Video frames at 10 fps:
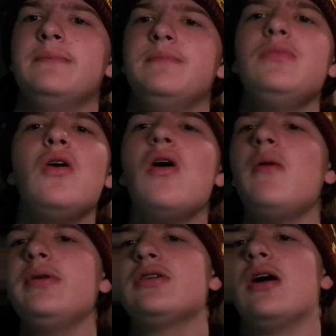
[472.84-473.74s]
No, I
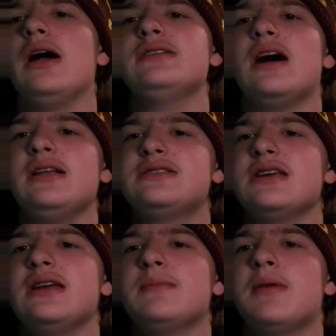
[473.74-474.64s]
wouldn't go. I'd
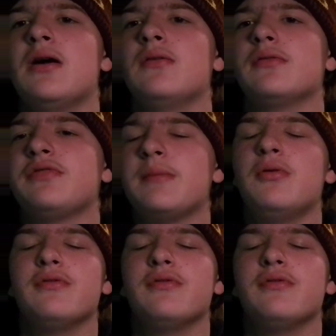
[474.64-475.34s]
say about 5.5.